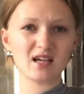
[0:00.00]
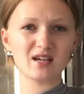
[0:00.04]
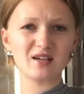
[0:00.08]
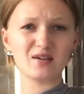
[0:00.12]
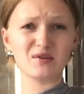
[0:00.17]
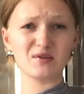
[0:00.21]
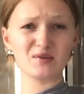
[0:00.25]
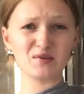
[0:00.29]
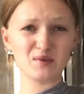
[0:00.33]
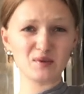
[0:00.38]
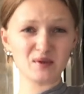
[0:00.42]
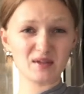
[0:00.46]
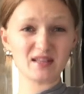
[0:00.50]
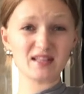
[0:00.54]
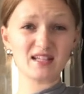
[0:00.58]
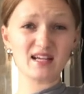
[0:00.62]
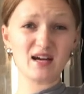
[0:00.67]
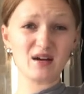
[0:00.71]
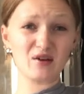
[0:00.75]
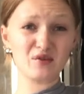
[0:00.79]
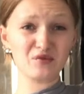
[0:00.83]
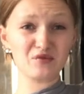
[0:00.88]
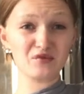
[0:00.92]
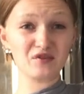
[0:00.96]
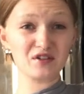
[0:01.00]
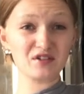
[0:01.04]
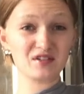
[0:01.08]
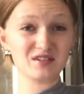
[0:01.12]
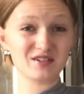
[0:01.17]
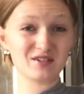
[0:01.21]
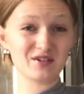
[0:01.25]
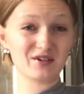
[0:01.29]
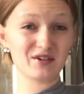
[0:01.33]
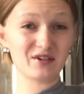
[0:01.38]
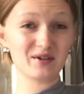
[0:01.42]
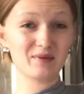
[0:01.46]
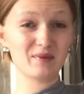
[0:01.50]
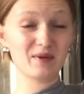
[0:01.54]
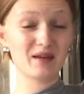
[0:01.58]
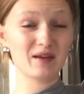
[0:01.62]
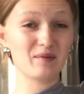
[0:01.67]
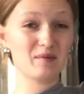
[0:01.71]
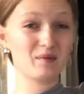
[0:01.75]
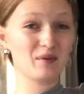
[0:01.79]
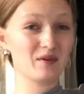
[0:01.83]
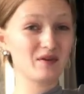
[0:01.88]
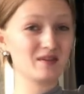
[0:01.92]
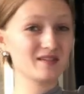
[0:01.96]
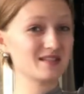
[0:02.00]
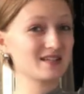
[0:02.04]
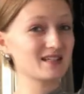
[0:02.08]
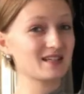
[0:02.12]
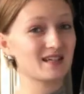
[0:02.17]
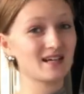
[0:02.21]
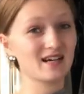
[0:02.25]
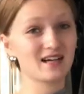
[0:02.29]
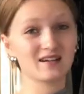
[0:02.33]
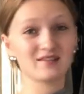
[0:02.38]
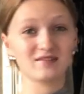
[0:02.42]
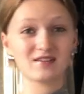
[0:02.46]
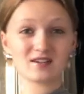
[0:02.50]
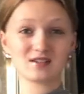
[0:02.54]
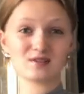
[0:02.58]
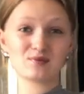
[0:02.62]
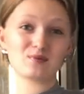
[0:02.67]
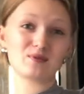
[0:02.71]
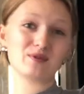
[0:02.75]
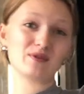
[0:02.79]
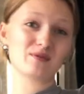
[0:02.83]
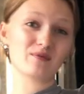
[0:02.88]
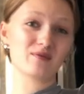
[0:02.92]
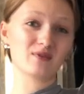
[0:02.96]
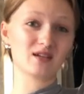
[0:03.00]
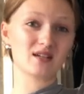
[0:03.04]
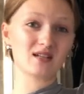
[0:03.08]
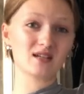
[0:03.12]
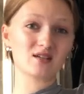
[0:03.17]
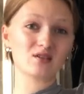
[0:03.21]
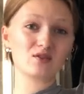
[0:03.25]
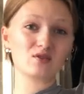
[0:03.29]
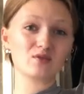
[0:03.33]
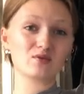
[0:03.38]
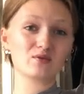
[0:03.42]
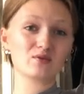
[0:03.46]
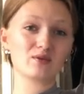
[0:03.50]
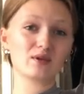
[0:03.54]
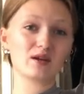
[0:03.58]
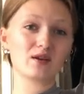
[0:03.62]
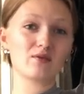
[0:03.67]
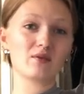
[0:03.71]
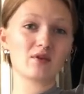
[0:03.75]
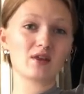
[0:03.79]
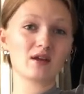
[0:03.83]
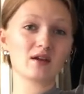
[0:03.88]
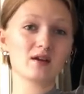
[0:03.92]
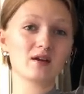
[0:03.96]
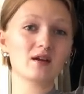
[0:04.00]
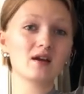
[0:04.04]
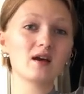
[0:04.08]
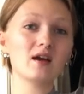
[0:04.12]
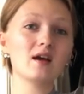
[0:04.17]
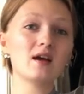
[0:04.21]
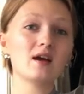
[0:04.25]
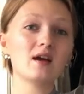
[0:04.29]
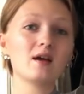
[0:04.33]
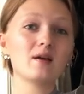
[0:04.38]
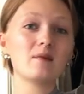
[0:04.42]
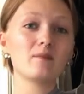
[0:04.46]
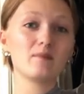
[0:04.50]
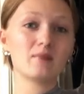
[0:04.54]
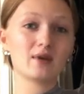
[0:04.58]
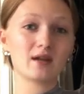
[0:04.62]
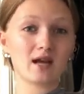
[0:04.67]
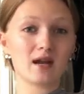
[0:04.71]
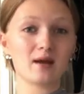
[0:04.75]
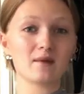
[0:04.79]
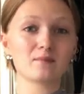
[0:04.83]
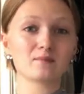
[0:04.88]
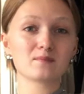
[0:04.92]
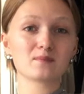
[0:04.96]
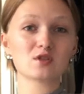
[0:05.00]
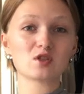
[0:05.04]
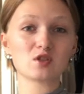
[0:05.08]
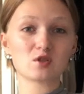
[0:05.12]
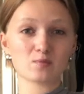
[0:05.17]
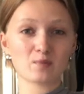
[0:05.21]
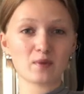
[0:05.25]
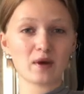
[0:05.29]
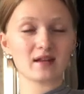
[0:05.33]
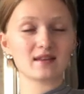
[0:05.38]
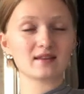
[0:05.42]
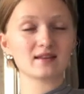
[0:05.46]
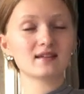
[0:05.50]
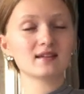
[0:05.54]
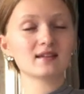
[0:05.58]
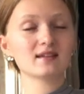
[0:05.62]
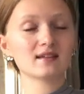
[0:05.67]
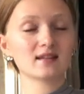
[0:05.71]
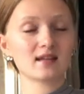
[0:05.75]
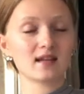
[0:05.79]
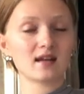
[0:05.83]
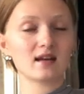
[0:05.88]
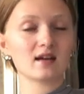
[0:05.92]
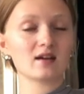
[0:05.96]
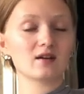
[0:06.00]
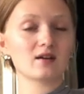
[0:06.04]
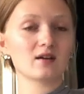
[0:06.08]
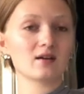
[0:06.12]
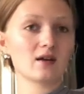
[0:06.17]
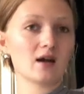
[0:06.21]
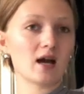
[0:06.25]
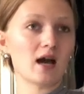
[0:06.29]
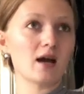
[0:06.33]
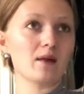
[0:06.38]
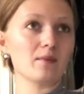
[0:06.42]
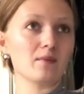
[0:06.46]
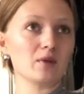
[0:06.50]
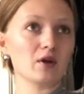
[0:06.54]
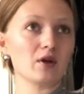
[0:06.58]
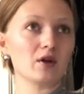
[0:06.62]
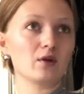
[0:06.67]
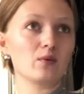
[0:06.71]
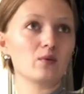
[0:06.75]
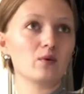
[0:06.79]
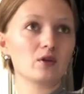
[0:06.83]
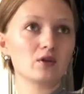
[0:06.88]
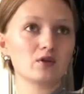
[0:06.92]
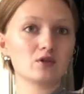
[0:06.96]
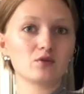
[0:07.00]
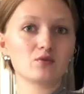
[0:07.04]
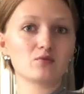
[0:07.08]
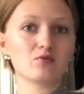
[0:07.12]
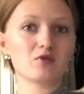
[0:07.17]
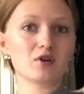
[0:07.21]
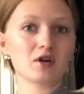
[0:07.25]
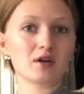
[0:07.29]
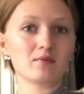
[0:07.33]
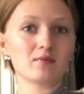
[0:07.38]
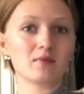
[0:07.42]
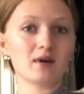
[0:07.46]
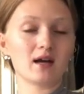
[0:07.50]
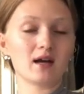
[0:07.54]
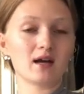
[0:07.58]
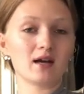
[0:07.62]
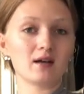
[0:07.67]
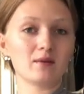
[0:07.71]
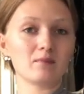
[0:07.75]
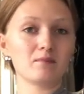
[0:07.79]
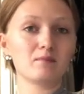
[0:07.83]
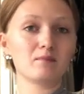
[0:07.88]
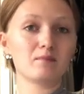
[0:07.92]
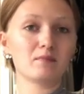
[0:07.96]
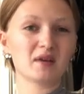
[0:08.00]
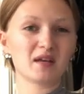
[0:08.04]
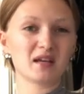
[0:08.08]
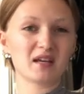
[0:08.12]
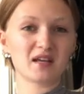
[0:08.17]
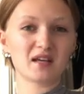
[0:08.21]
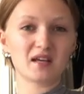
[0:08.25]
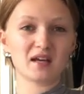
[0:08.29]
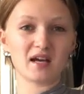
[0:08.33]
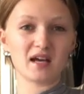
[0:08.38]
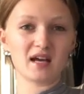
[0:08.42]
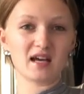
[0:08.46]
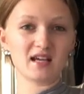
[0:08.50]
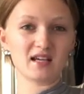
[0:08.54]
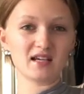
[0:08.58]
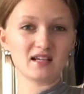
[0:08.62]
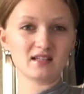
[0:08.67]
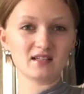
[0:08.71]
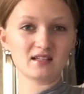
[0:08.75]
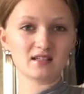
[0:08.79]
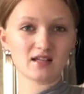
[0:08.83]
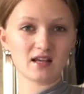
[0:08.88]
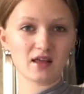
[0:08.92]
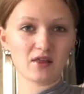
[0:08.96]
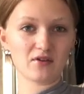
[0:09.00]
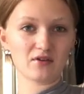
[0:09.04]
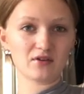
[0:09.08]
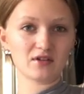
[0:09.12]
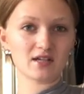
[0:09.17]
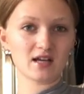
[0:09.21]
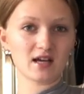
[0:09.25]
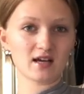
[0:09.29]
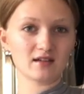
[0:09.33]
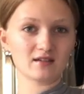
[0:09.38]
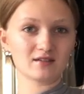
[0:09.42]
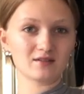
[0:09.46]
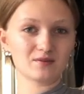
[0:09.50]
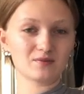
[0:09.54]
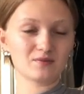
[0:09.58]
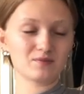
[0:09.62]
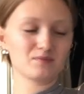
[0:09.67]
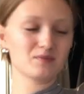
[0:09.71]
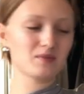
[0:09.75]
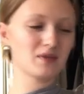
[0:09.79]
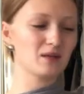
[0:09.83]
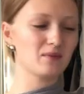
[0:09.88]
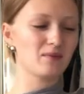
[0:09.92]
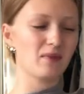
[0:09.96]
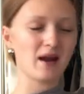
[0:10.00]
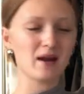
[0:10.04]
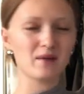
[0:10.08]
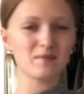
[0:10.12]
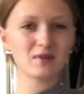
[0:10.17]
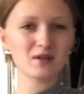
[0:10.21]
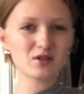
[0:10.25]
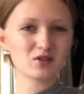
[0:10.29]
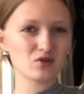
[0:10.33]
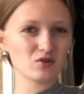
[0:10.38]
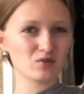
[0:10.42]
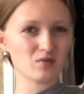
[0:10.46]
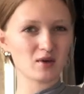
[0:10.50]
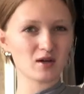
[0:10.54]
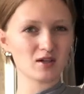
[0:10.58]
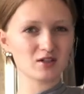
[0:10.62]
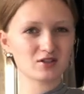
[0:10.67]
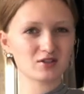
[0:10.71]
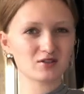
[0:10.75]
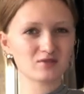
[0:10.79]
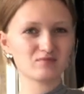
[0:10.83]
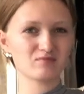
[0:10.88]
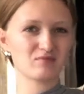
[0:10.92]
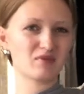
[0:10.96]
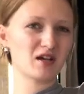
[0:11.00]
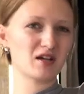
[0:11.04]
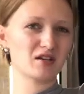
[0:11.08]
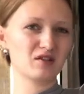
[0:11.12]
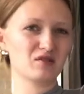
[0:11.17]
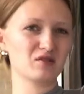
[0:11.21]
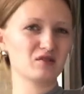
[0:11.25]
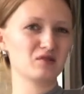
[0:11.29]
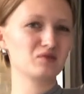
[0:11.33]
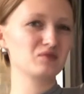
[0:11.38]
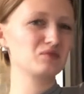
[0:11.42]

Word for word: I know what the outfits are gonna be because it kind of has to be something that goes with everything. But I'm suspecting that I, I'm gonna want to bring my big 80s leather jacket. But it might be too much, I don't know.